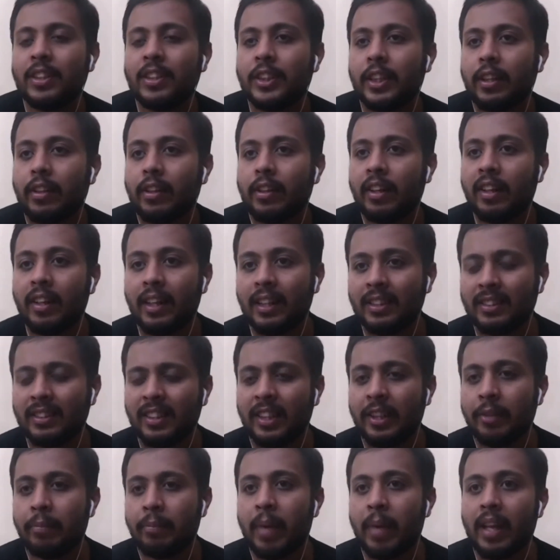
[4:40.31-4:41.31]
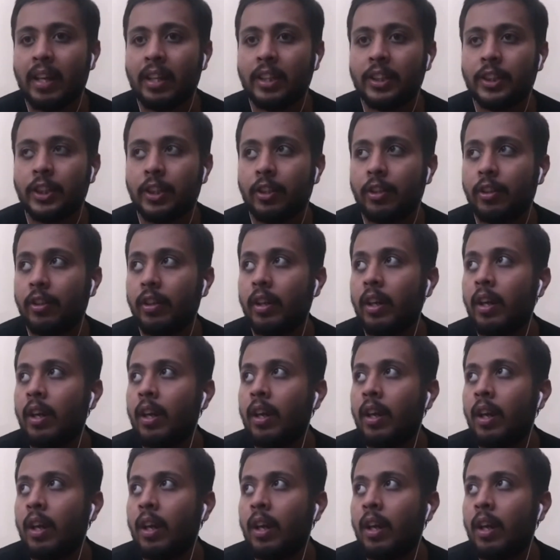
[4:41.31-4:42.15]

Gerrard as their manager.